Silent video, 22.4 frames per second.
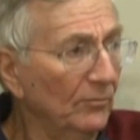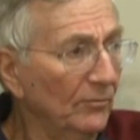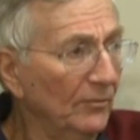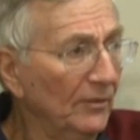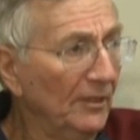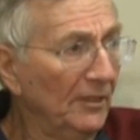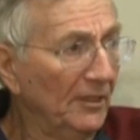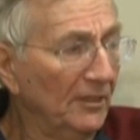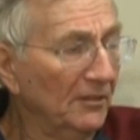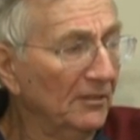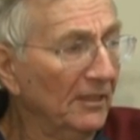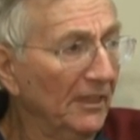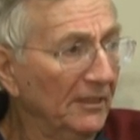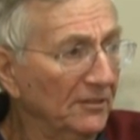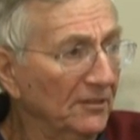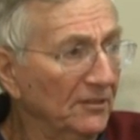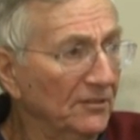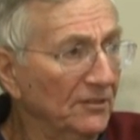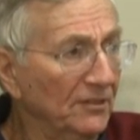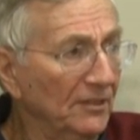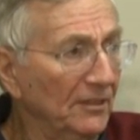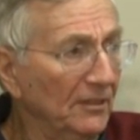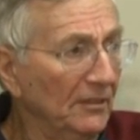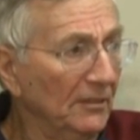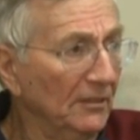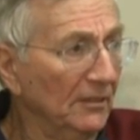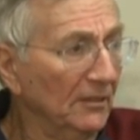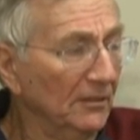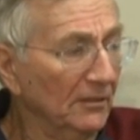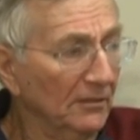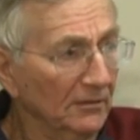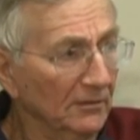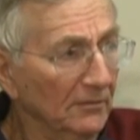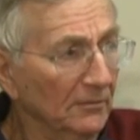He'd like to see
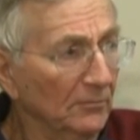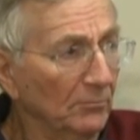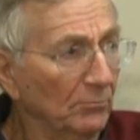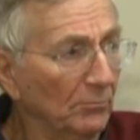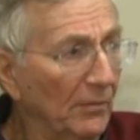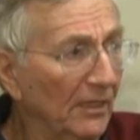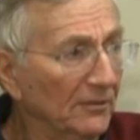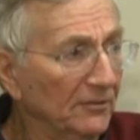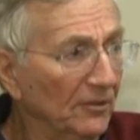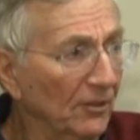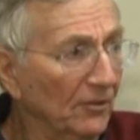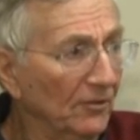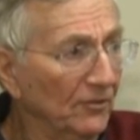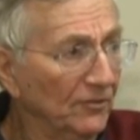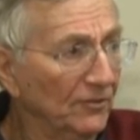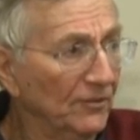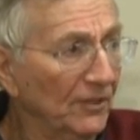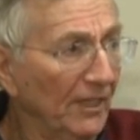Bandar's